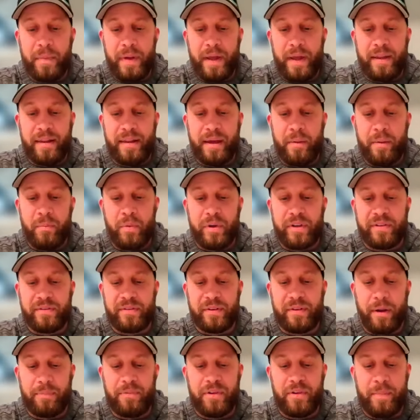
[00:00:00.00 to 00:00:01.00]
And then we
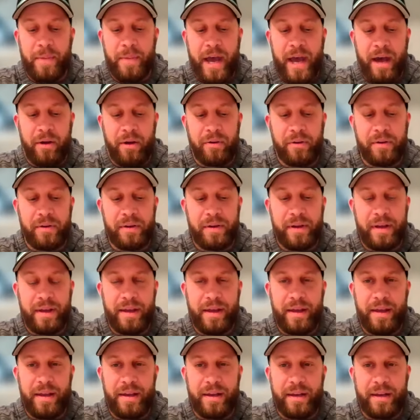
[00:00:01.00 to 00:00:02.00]
subbed him out.
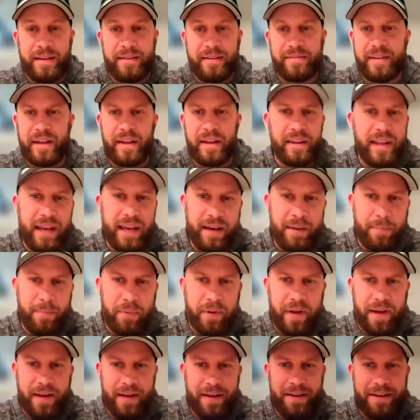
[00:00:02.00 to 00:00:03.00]
And he said, they didn't
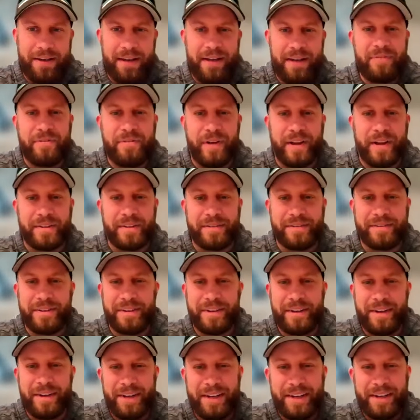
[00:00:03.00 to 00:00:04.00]
play any
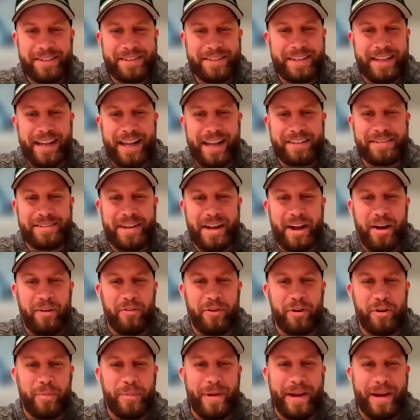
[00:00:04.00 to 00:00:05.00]
defense. He said, that's
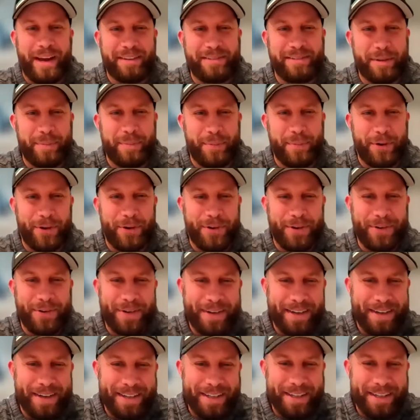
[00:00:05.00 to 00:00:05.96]
not real basketball.